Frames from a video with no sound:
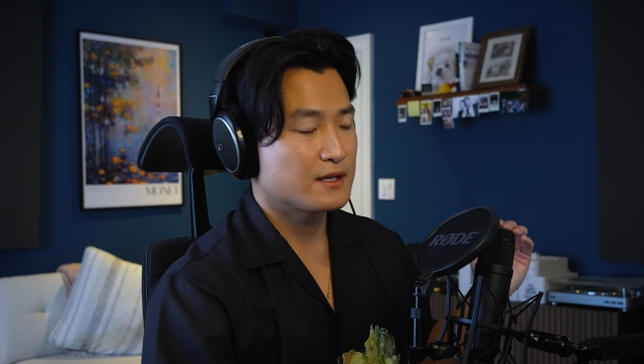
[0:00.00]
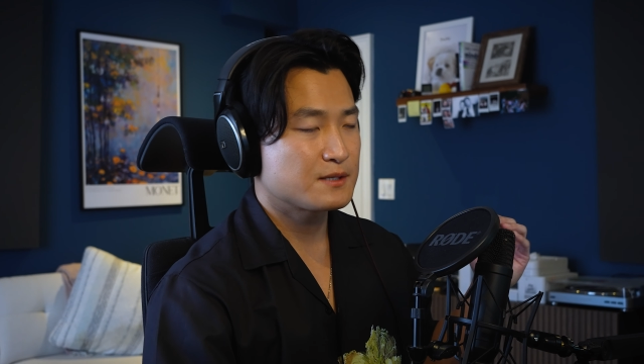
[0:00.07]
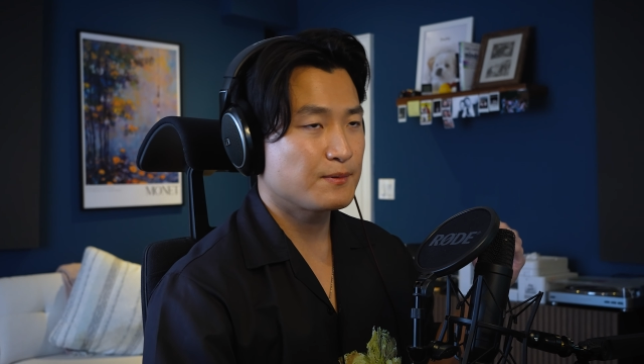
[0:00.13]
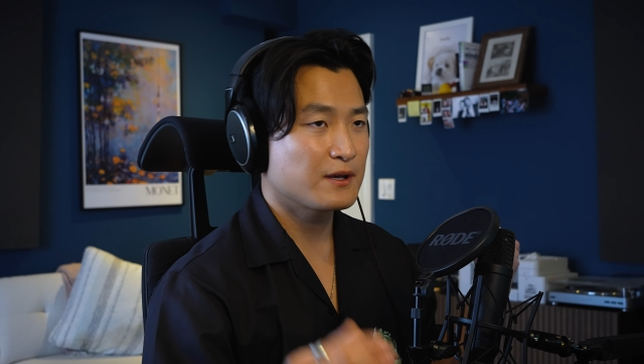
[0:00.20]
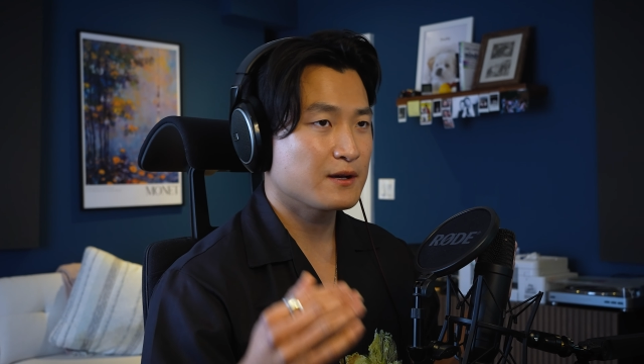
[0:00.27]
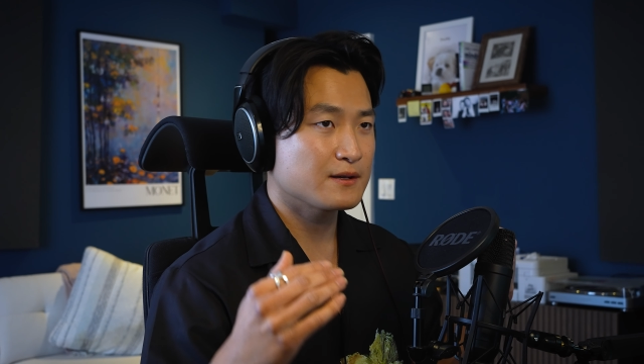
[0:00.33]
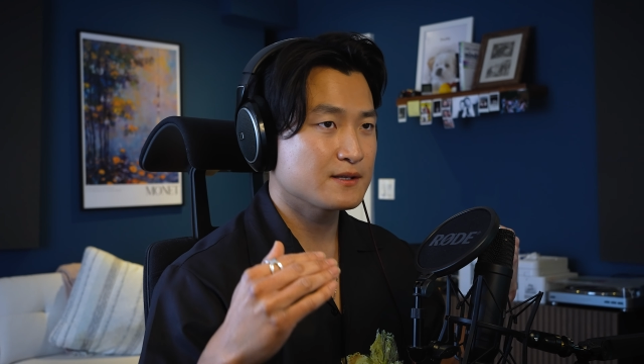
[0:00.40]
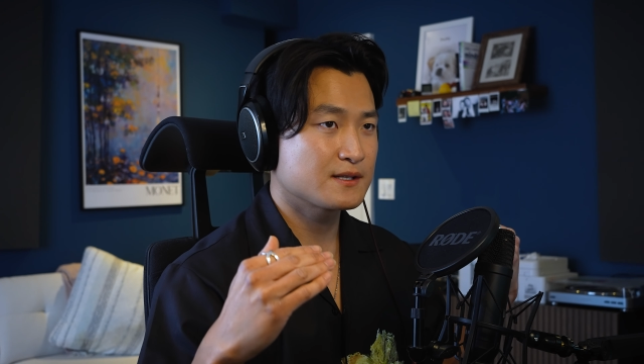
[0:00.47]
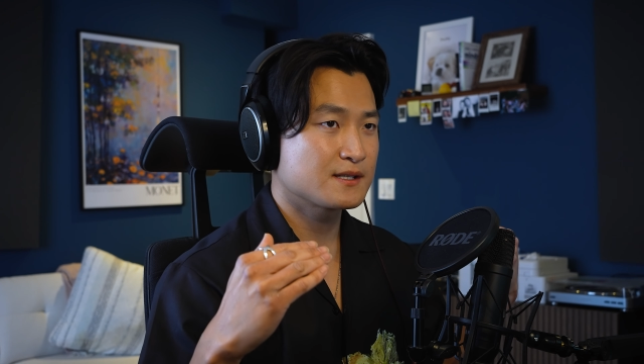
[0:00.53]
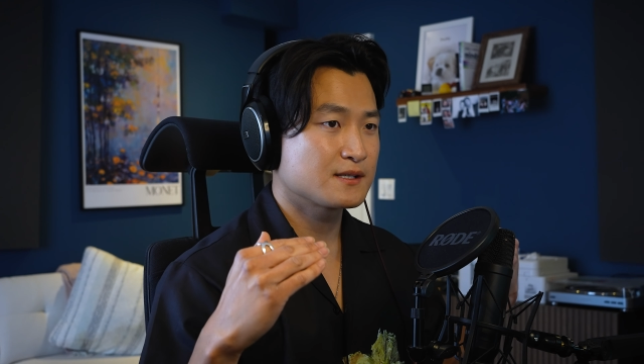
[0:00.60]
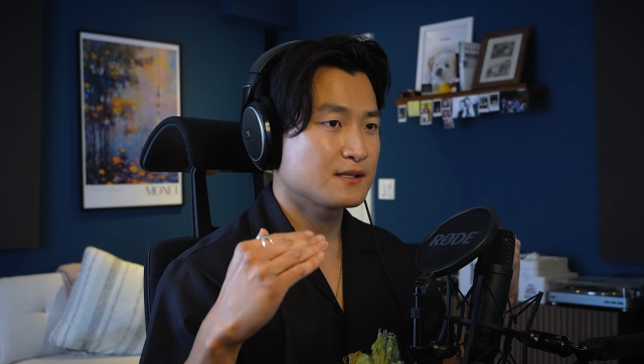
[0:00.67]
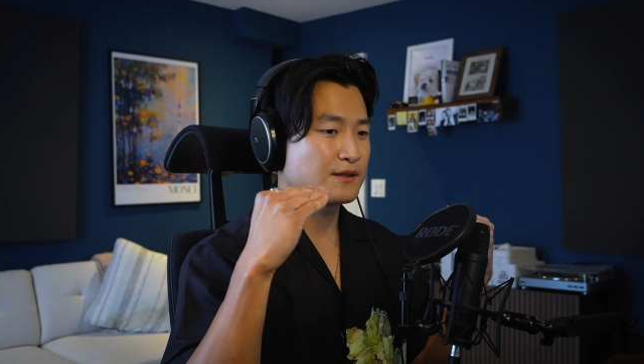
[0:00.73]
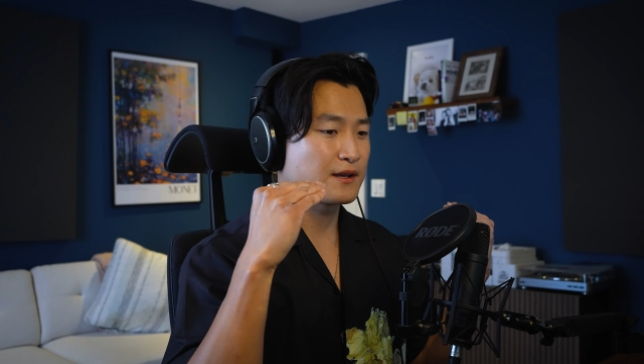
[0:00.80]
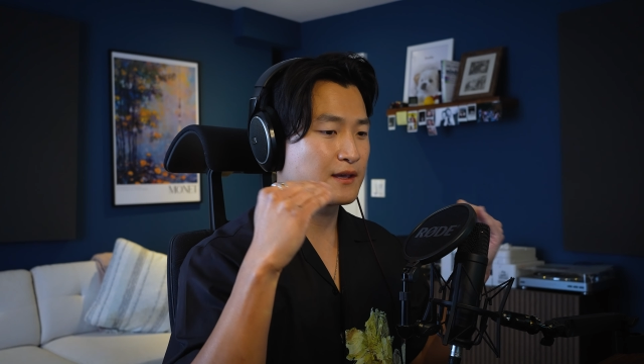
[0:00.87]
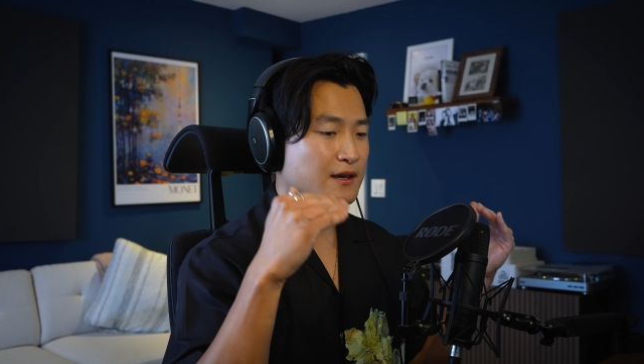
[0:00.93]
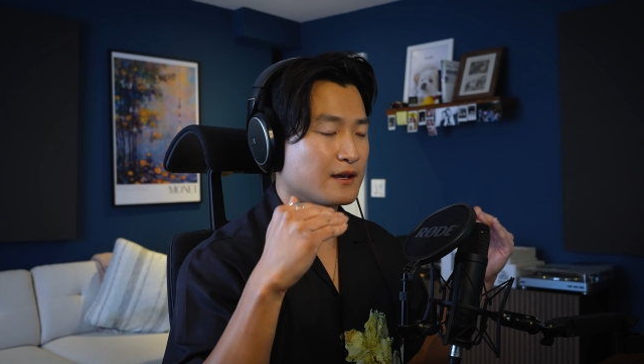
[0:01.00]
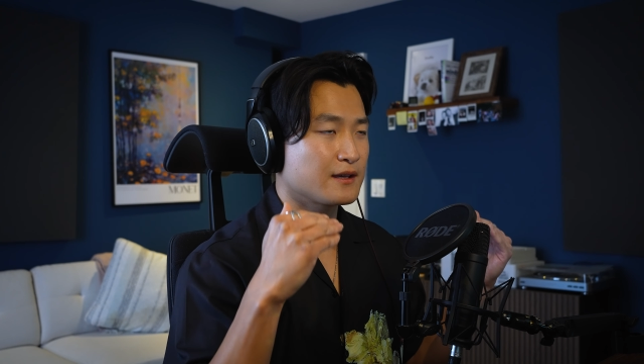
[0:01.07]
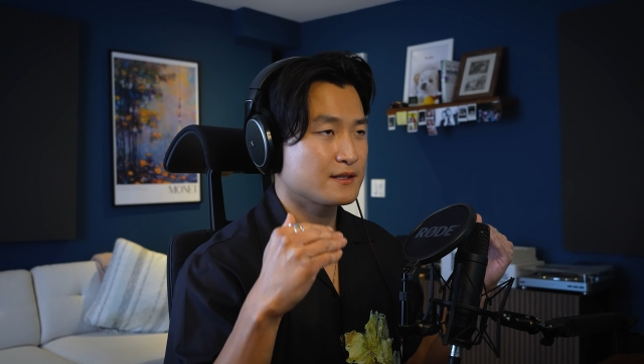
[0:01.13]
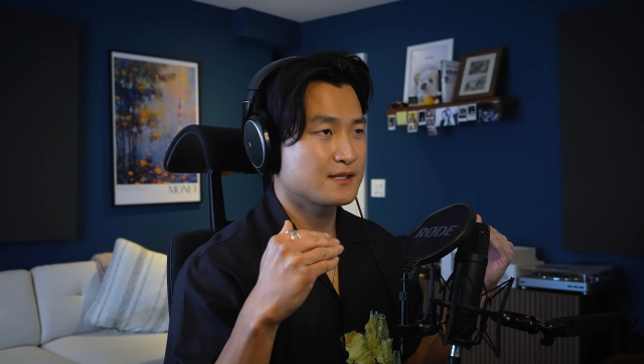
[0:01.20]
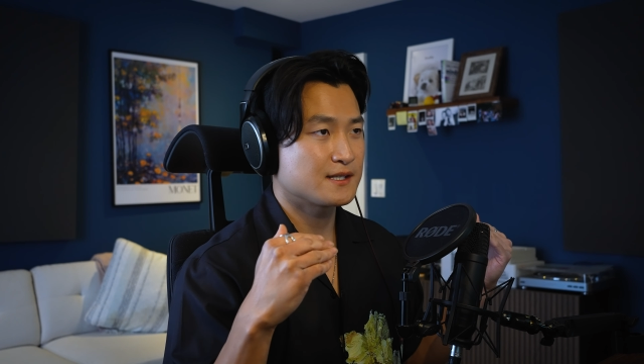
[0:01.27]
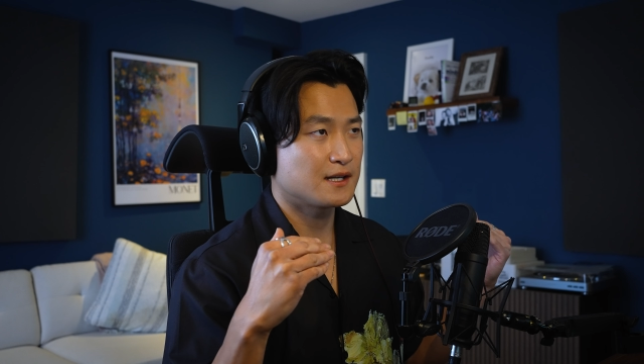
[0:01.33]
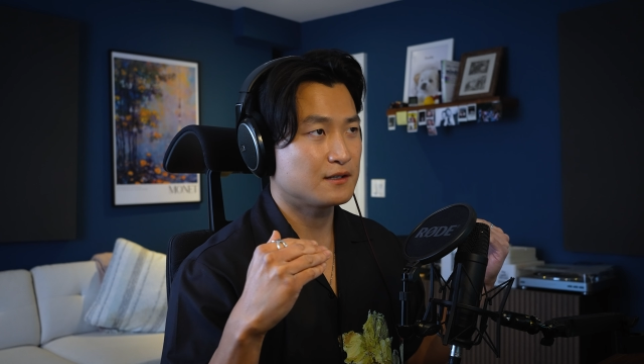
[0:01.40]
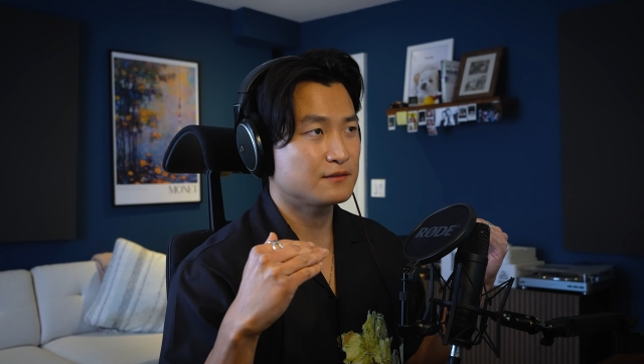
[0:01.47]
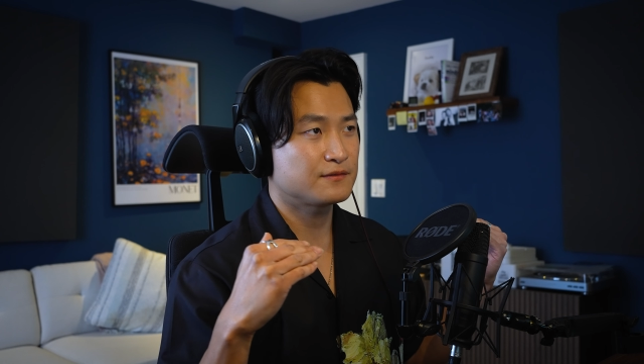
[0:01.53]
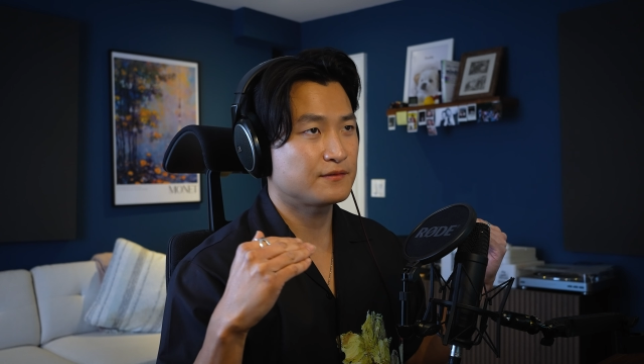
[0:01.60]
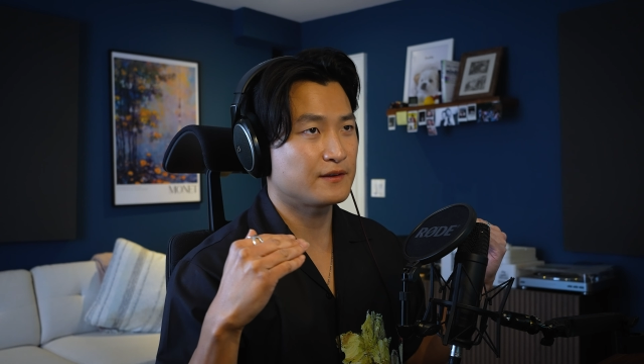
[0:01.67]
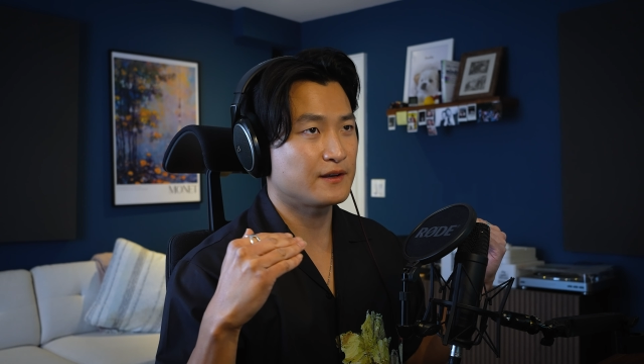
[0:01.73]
That's because the kick itself,